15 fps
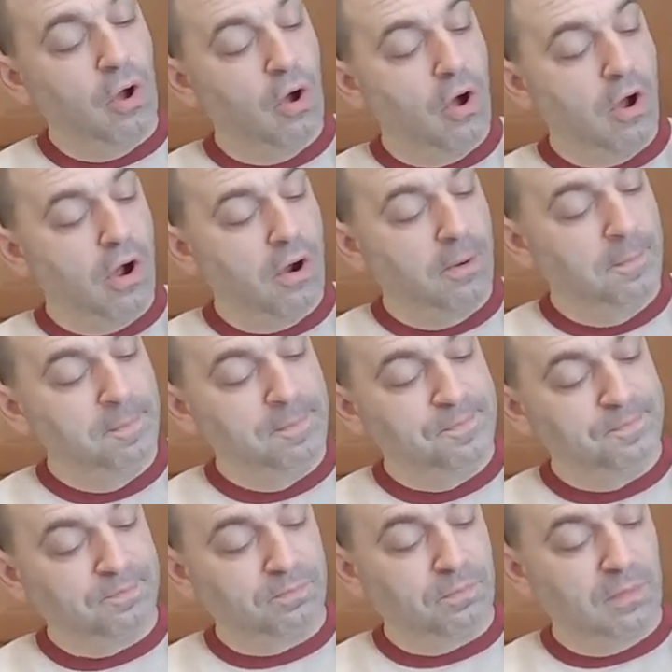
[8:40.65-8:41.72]
are
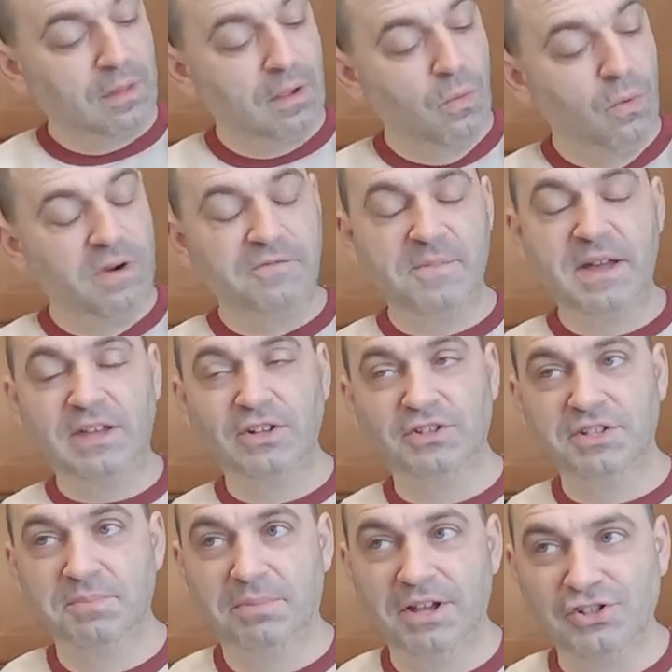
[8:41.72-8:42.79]
one of my
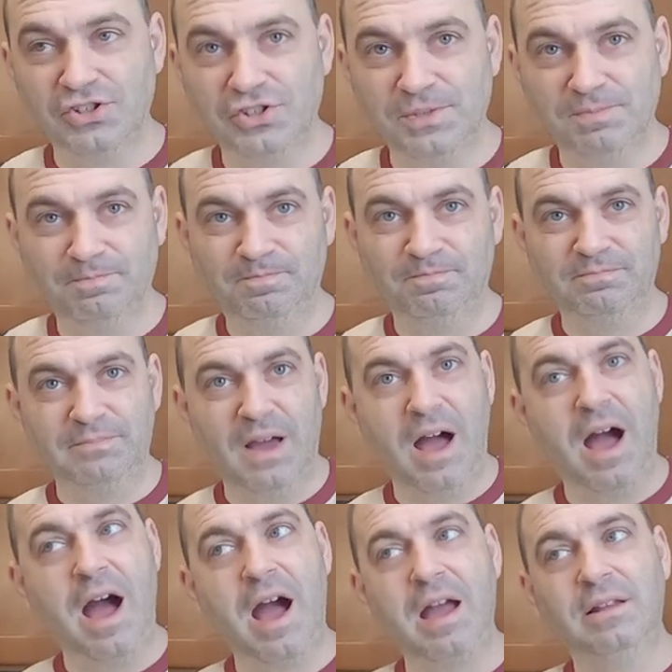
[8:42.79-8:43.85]
guilty pleasures.
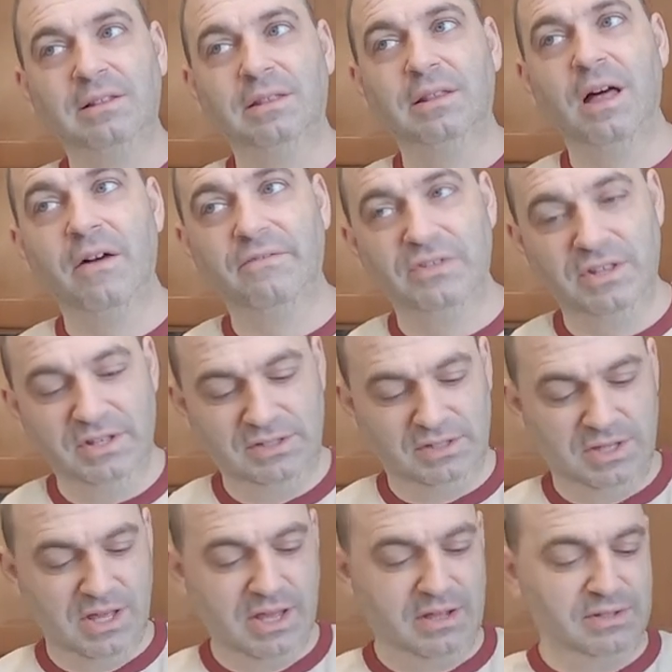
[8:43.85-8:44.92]
I love
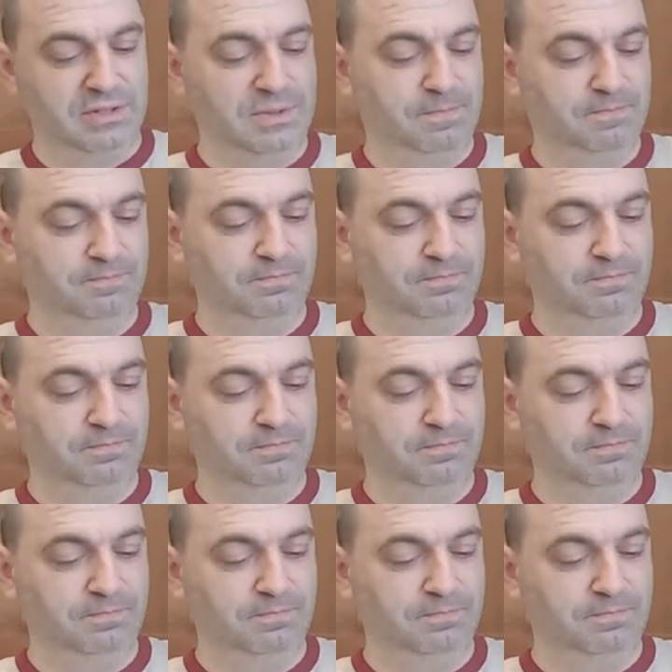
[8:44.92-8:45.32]
these things.